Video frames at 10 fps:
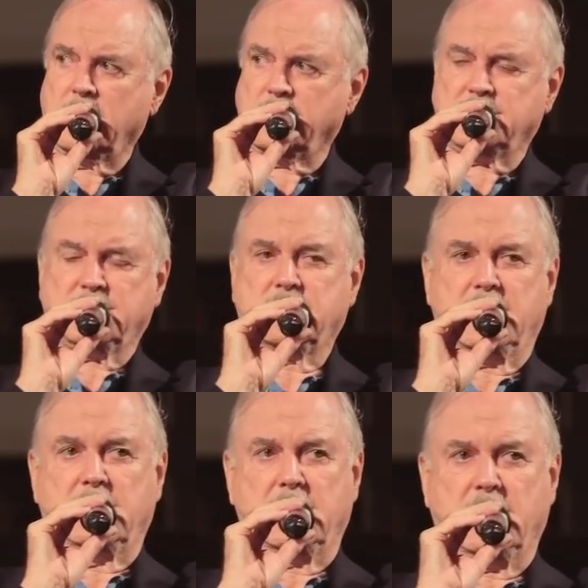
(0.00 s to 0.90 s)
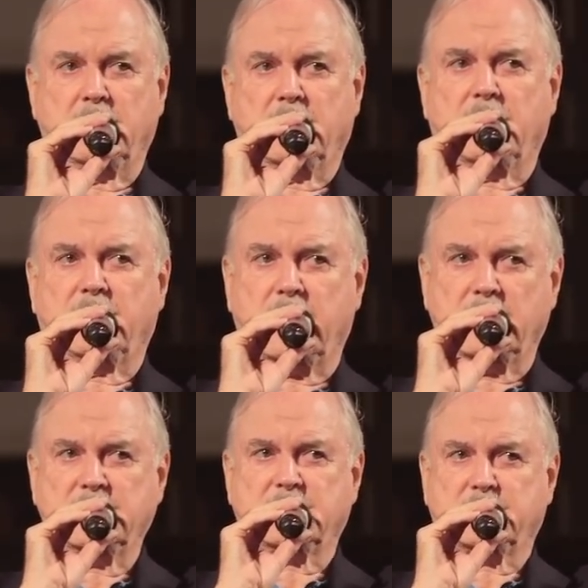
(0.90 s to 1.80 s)
Yeah. He just didn't. He was a
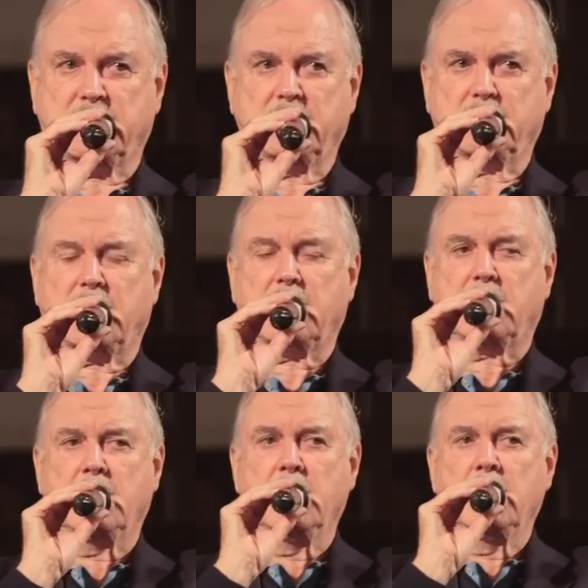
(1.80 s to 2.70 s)
very sweet man.